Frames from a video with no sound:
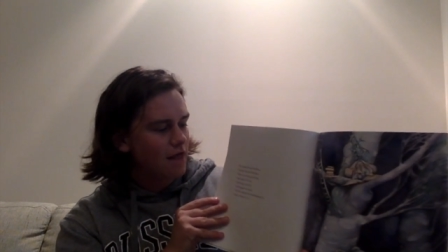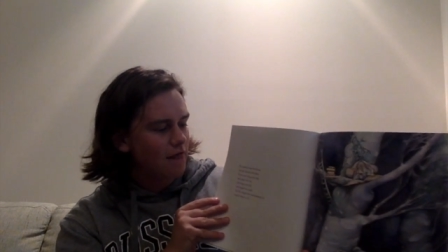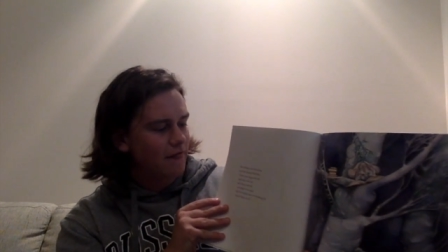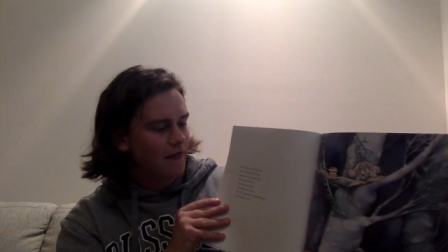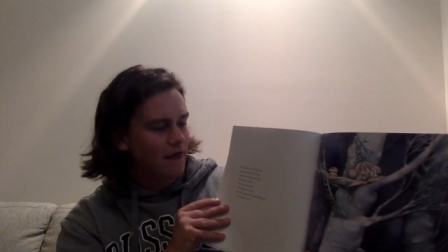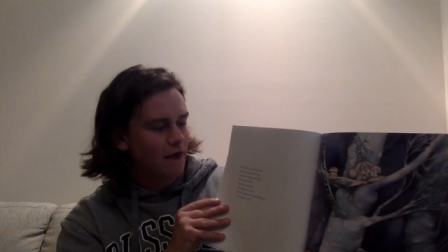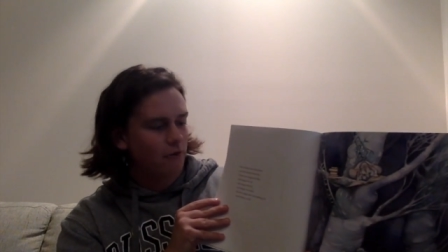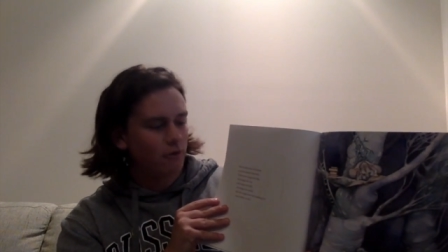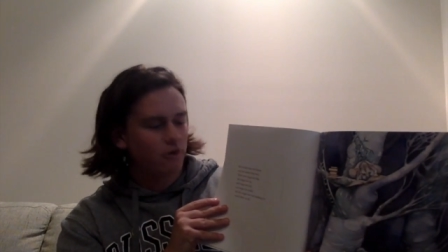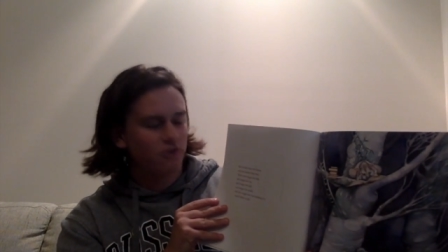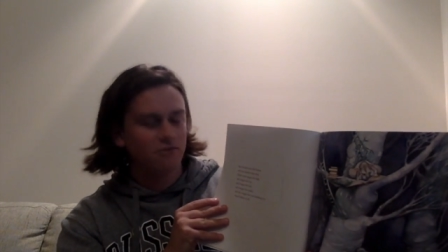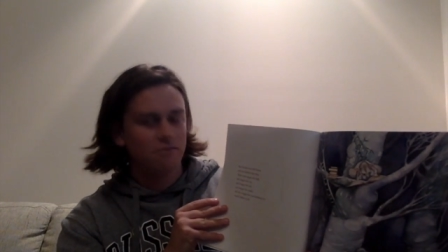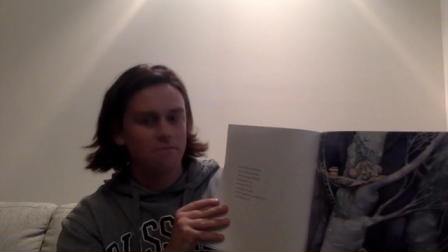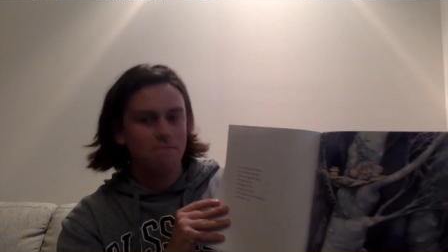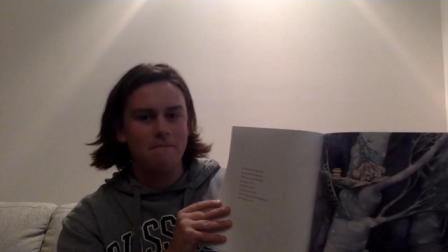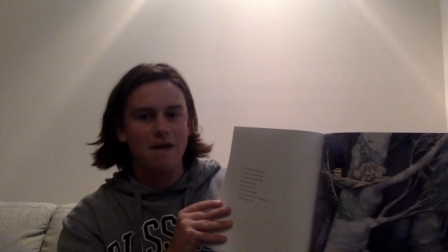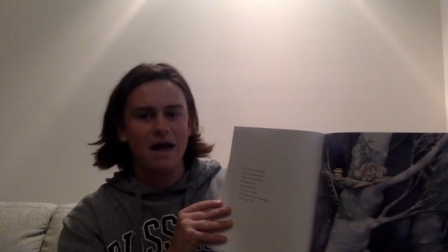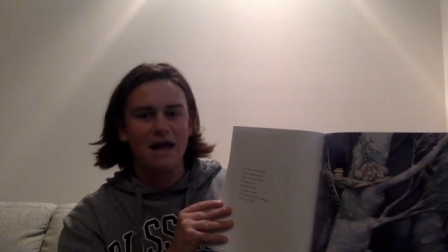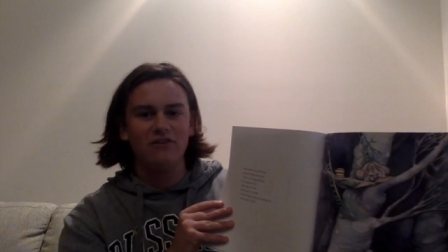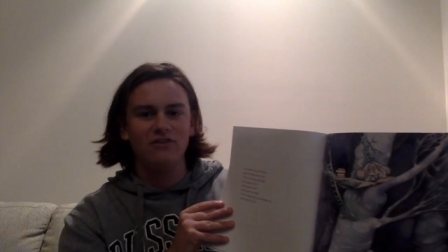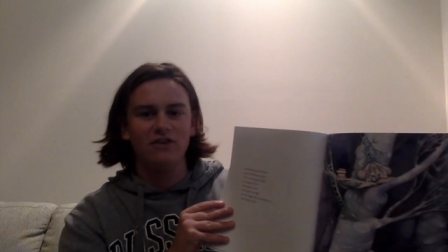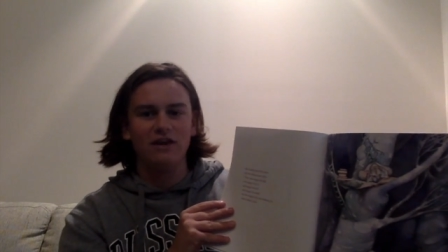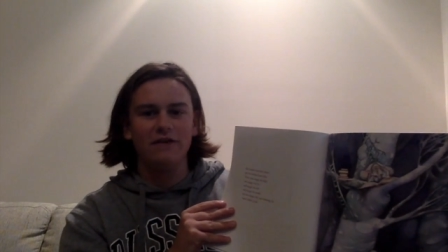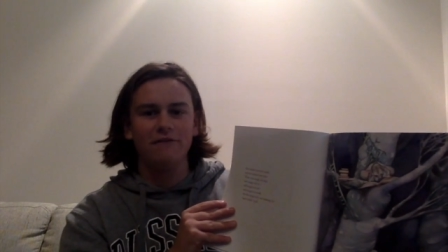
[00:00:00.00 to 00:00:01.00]
There was
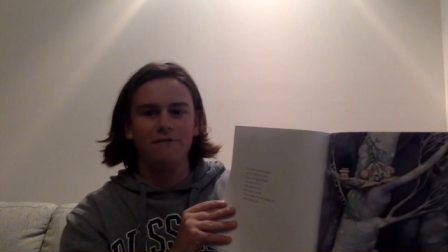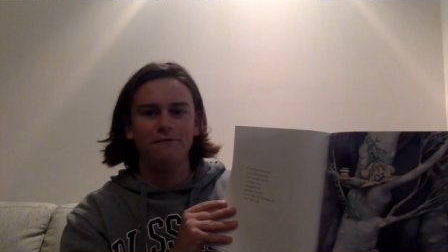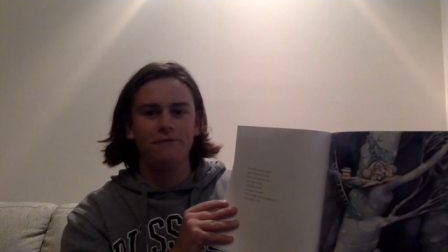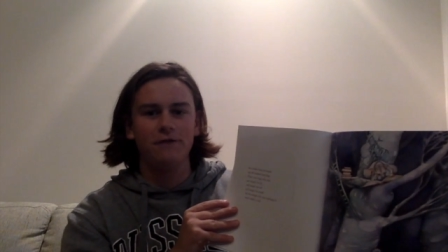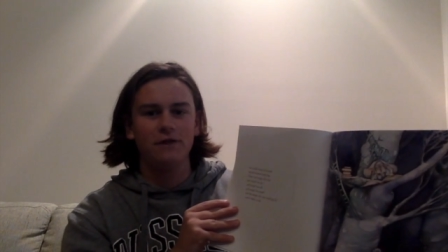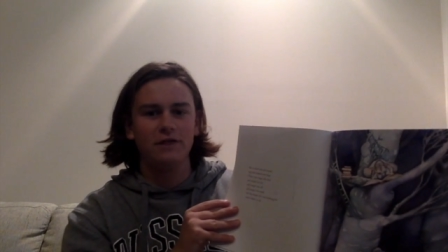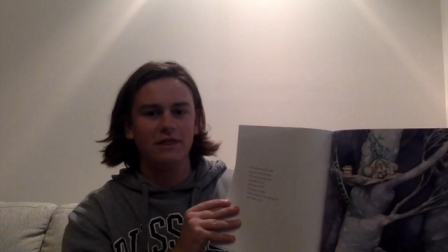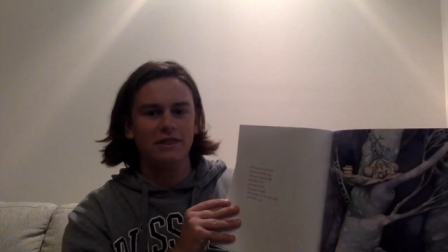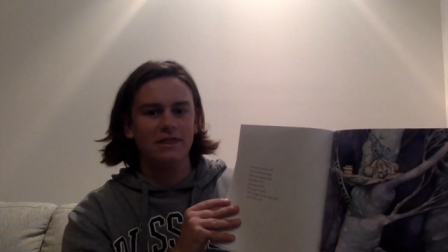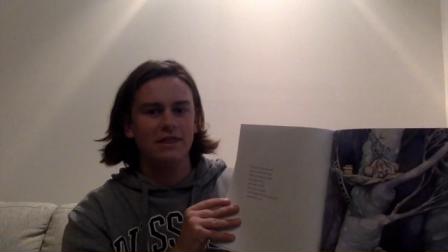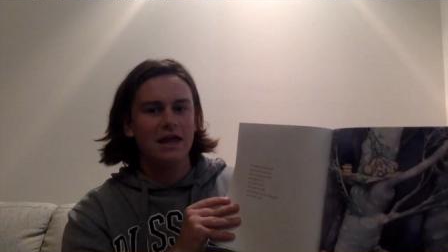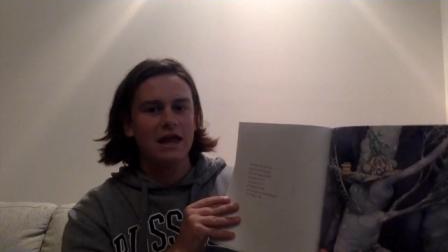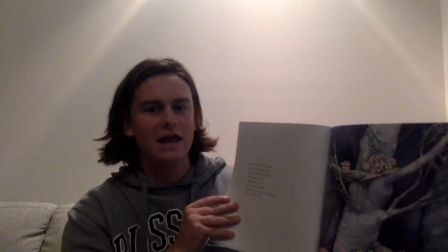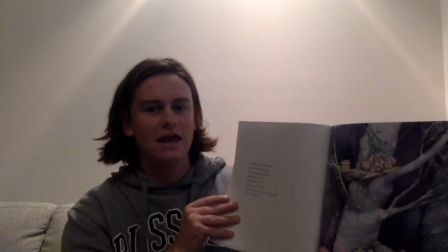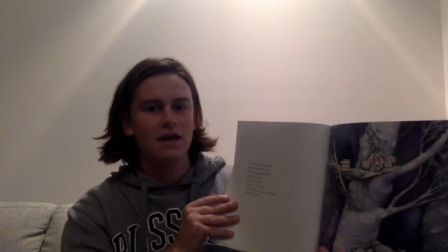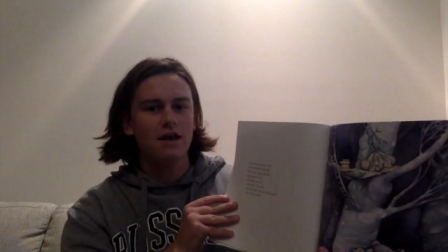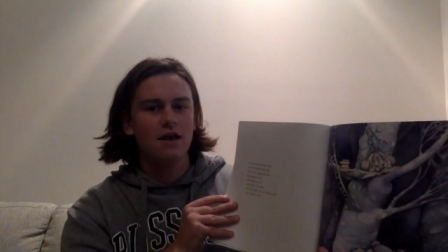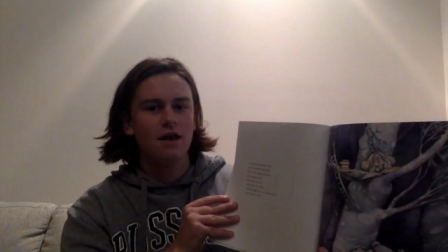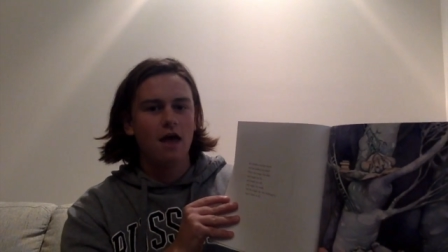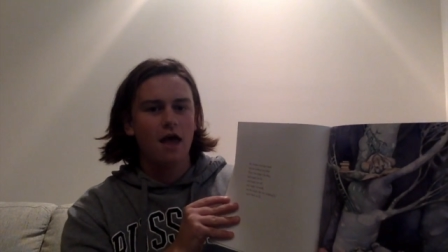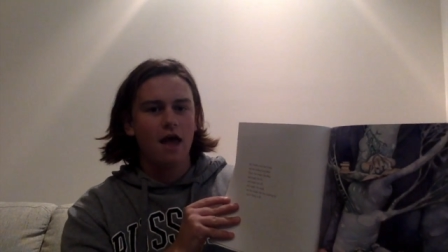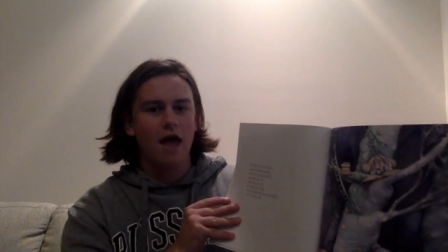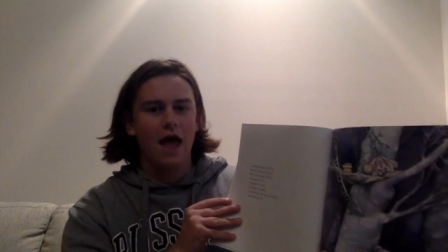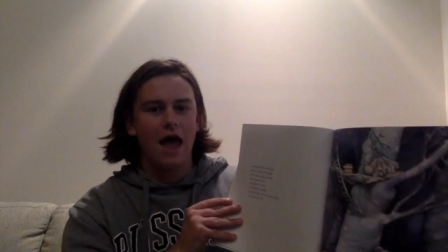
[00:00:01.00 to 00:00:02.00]
magic for
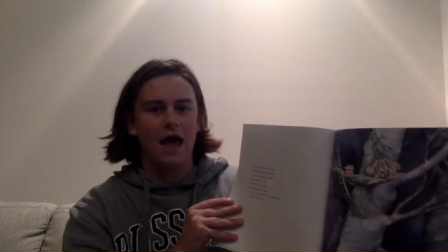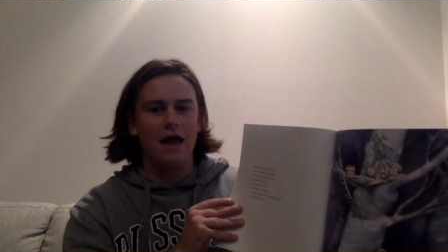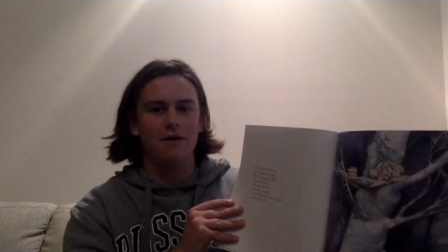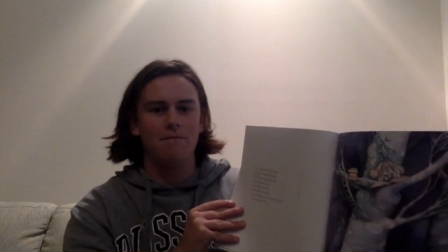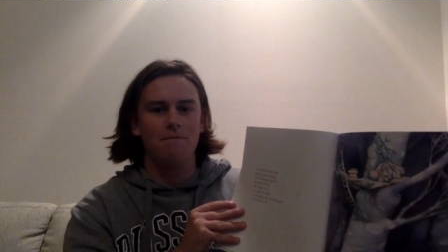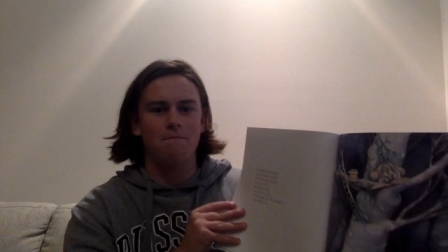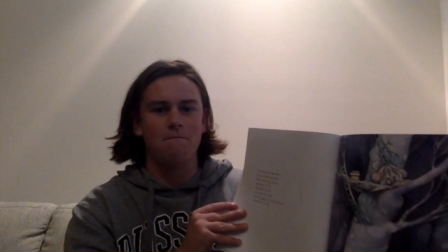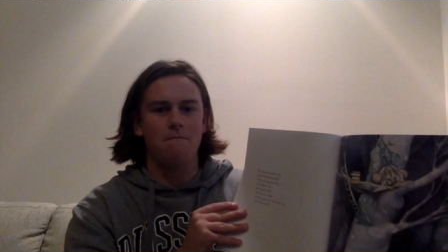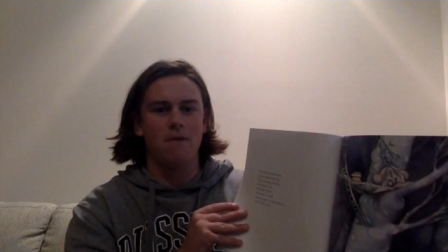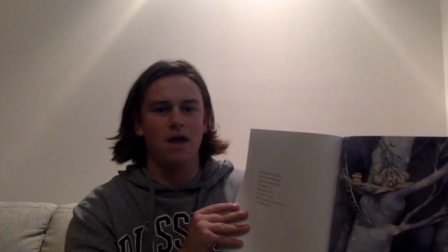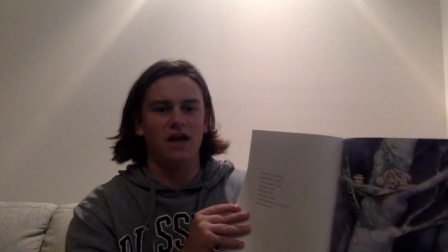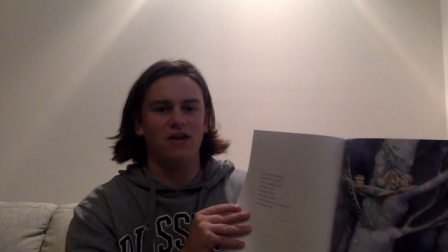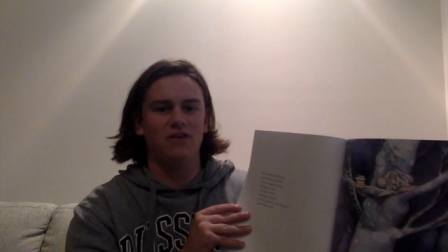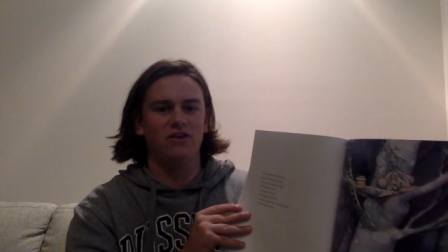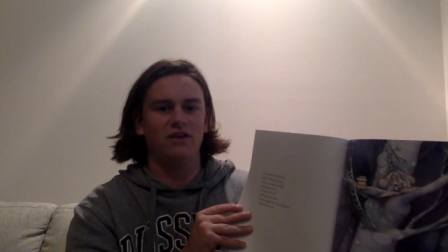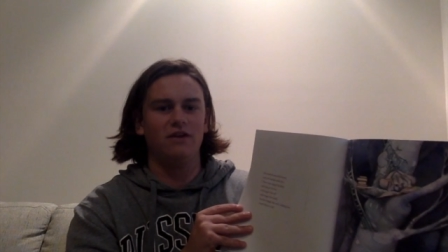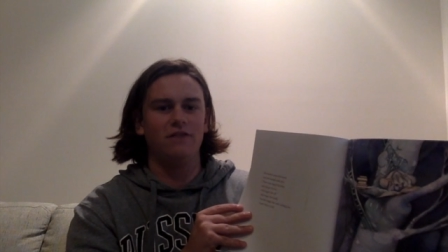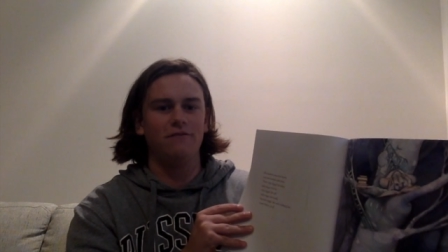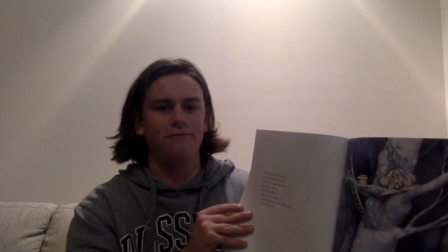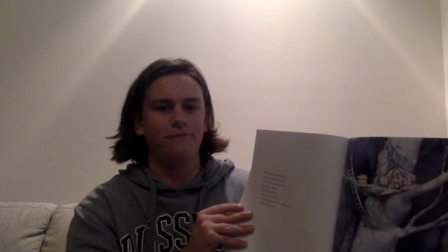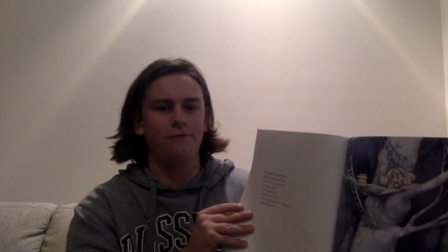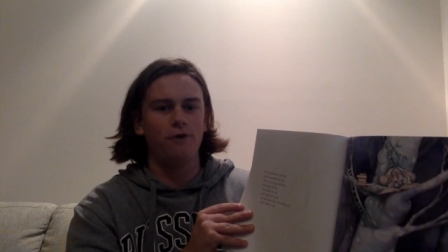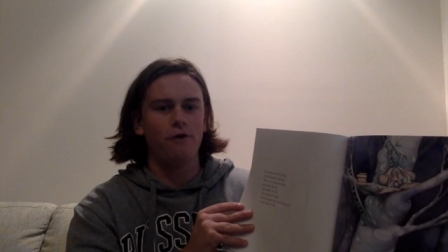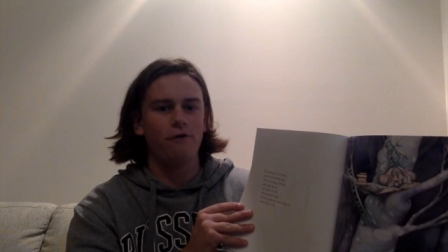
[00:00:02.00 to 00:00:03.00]
thin and magic
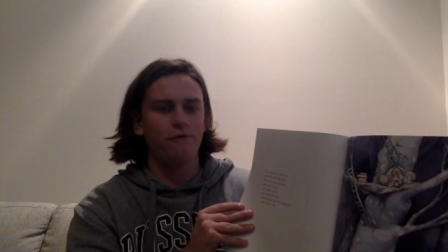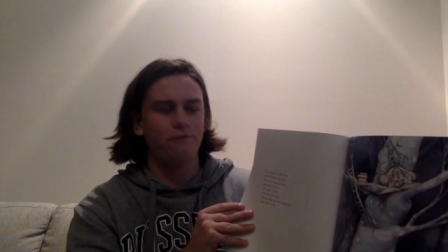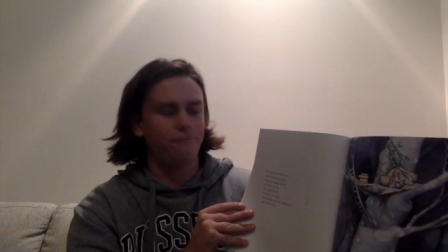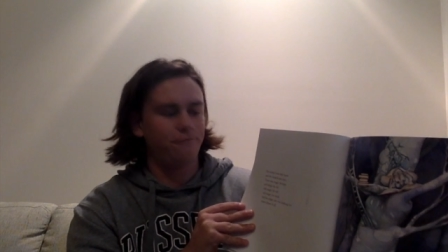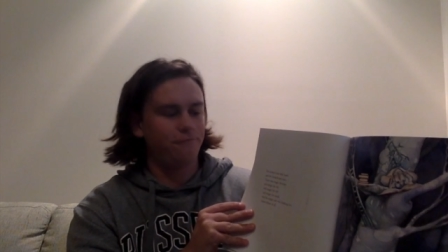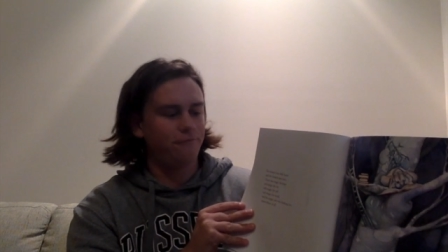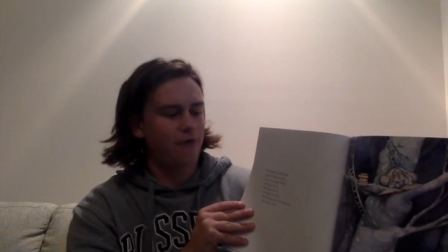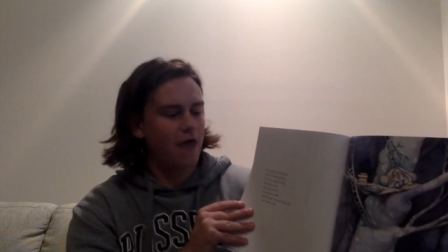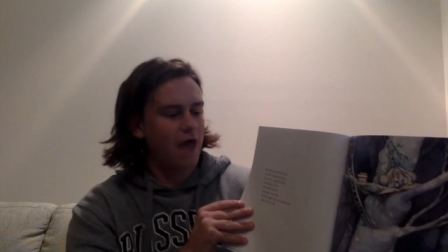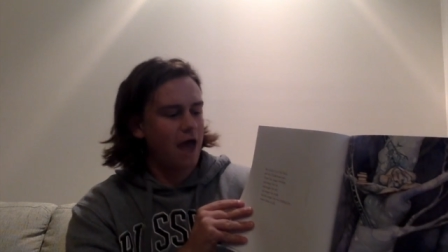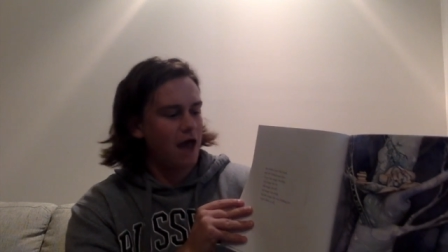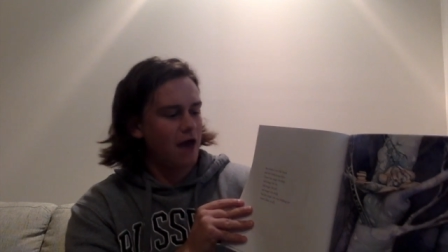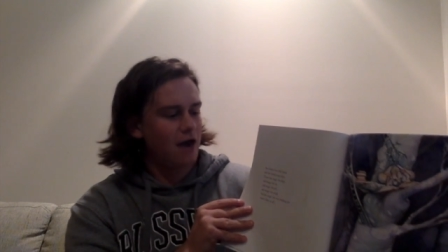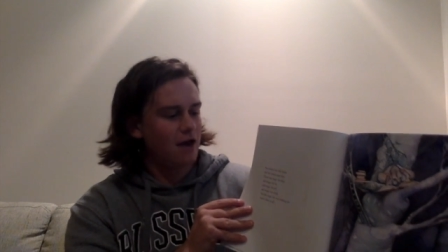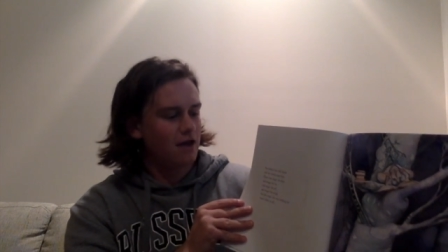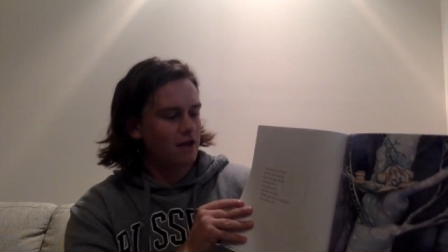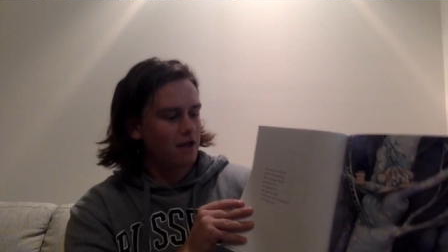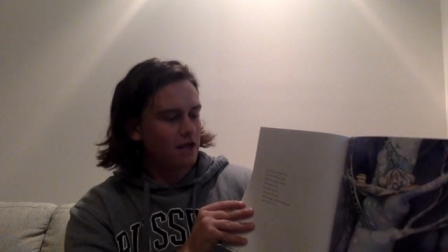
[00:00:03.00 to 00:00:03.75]
for fat.